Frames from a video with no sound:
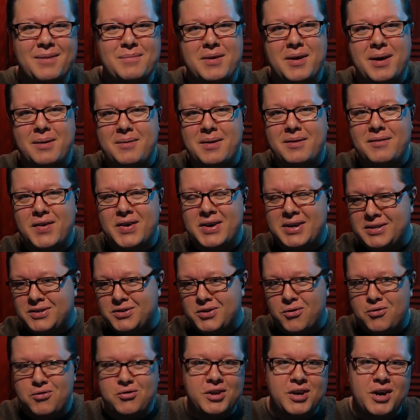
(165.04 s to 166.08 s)
a very
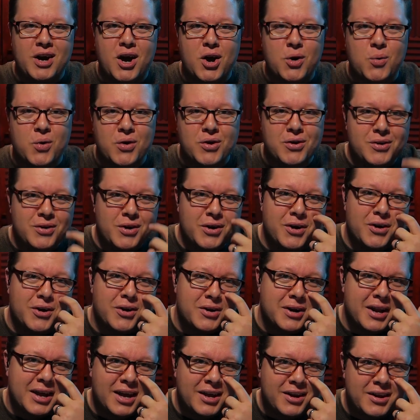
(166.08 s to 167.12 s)
socially awkward
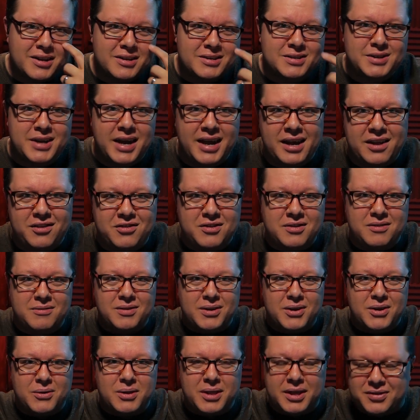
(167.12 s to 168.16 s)
nerd. I get on stage and
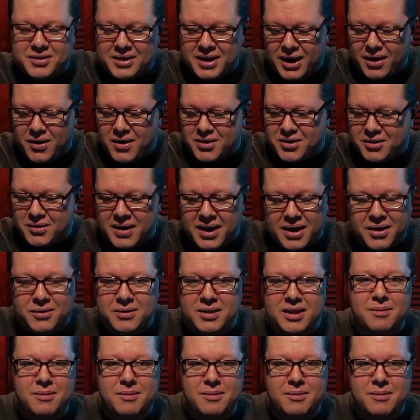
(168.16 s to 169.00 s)
let the character out, and